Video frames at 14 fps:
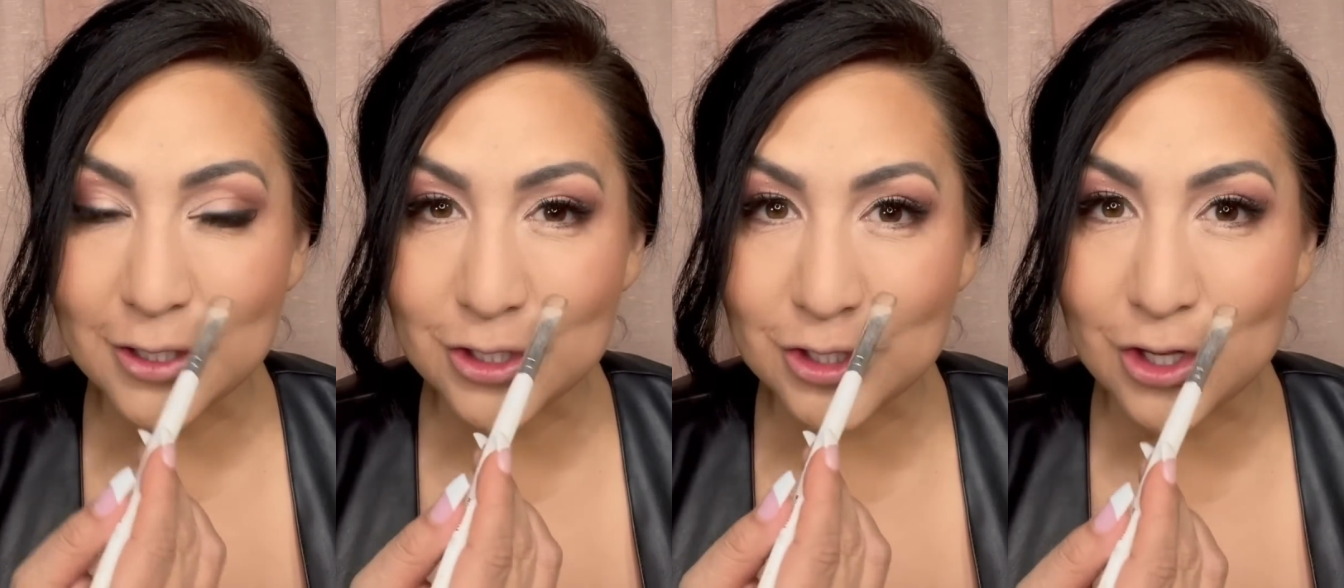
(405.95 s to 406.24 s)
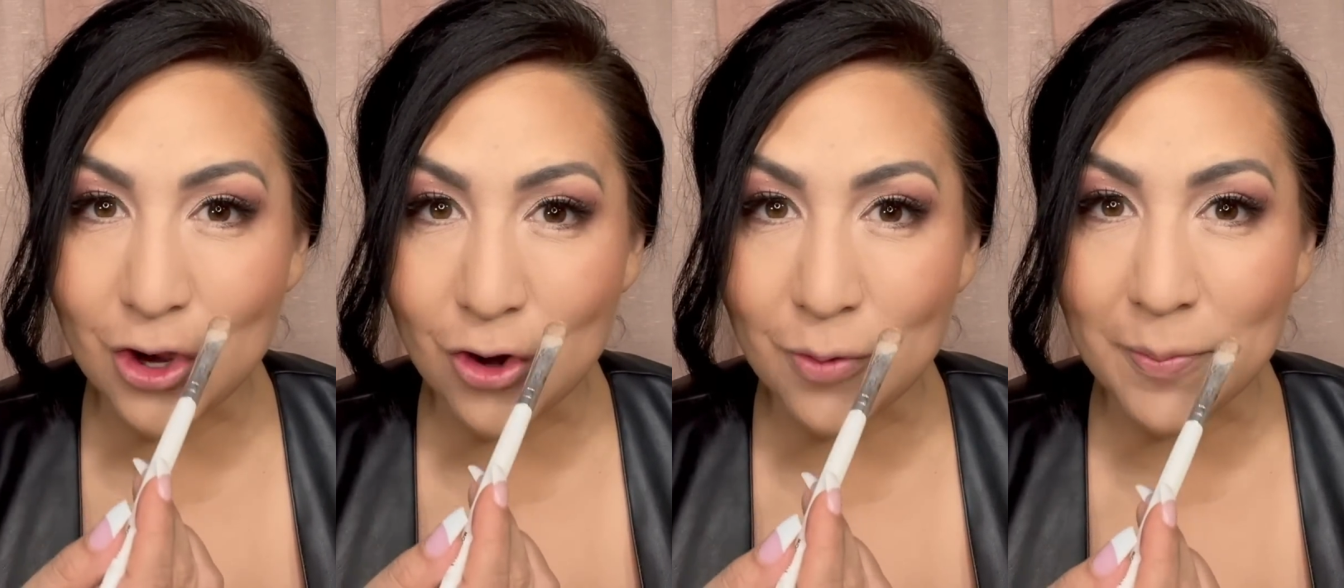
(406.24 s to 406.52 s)

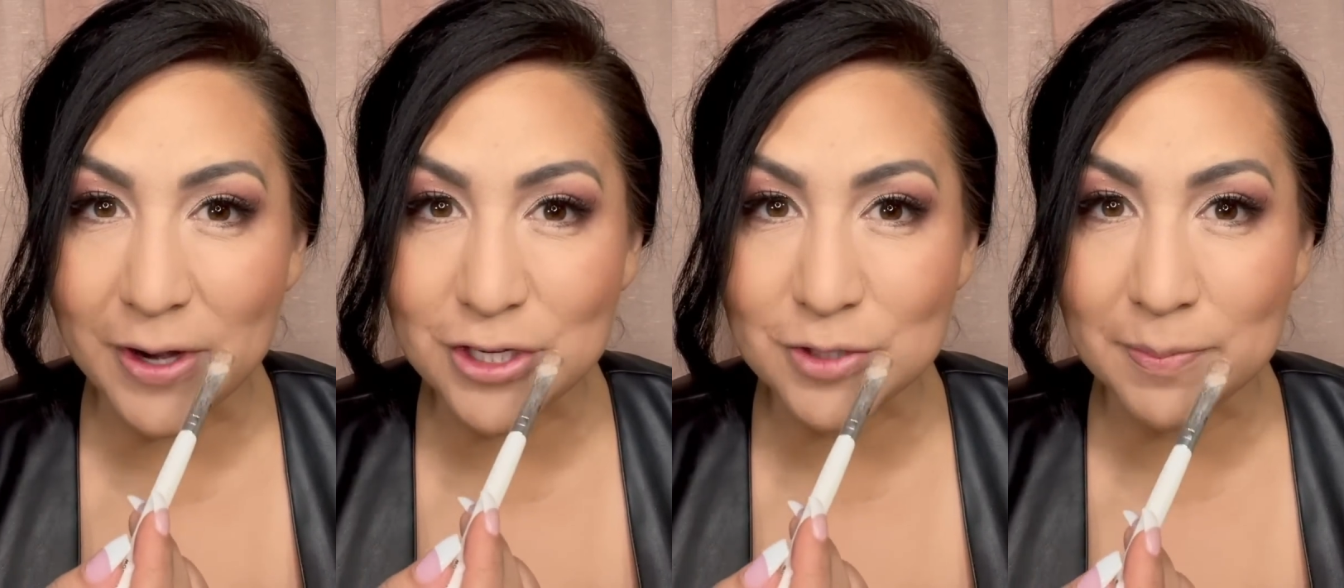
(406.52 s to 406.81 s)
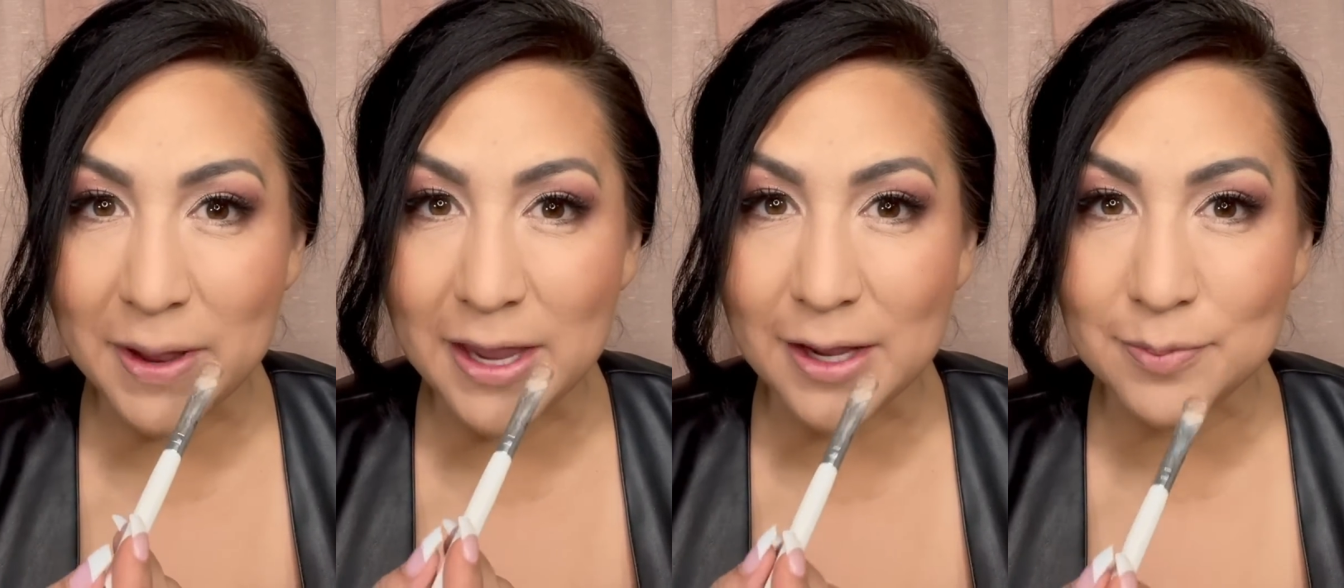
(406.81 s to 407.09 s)
so much
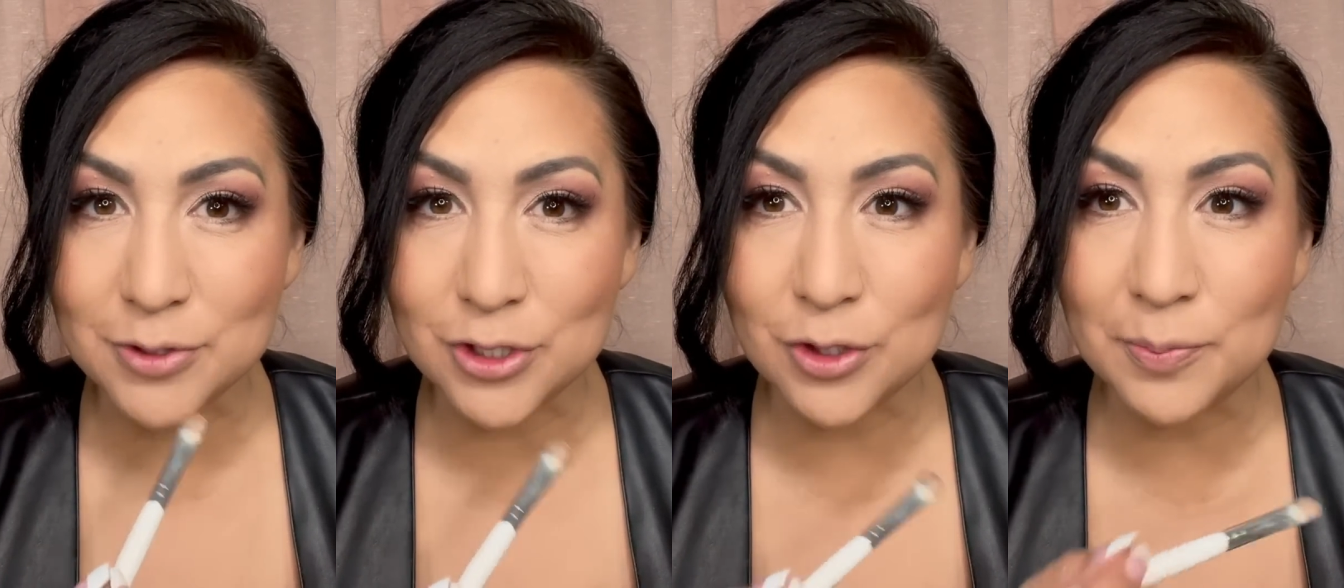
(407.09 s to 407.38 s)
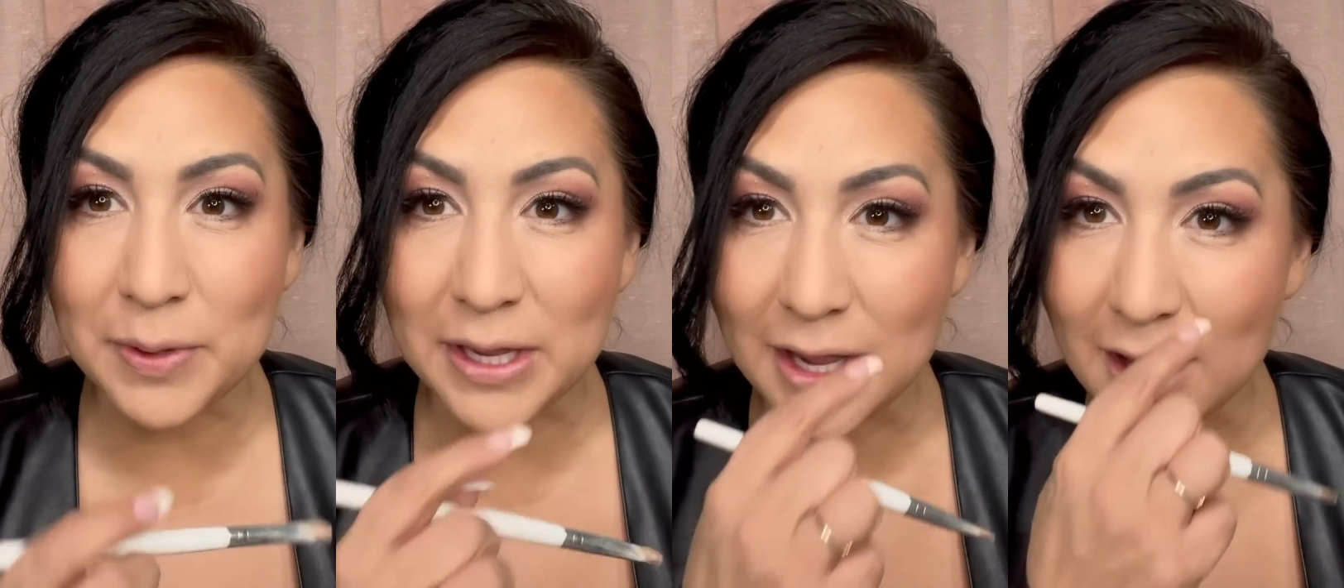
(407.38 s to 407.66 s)
makeup to
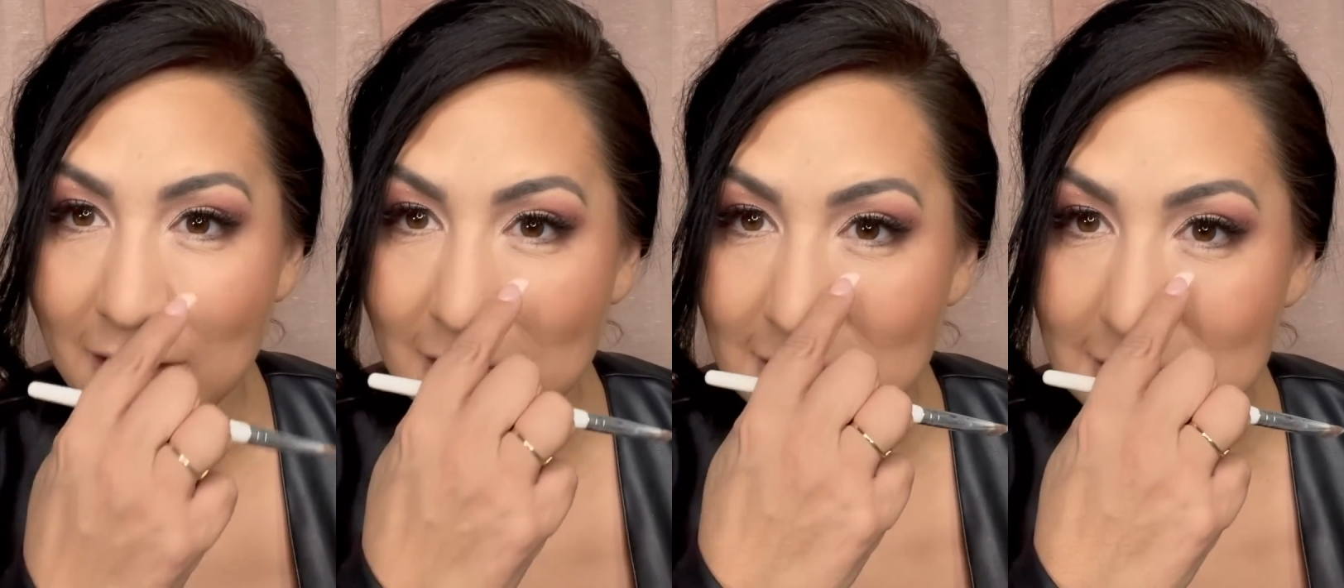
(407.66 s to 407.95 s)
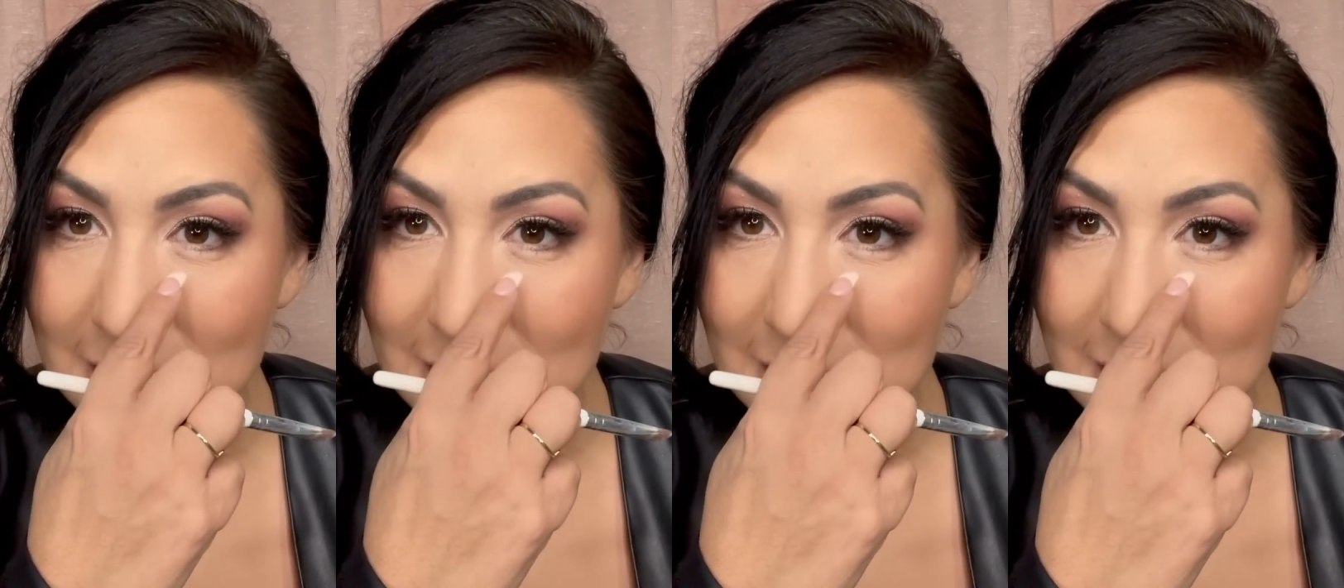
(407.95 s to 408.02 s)
because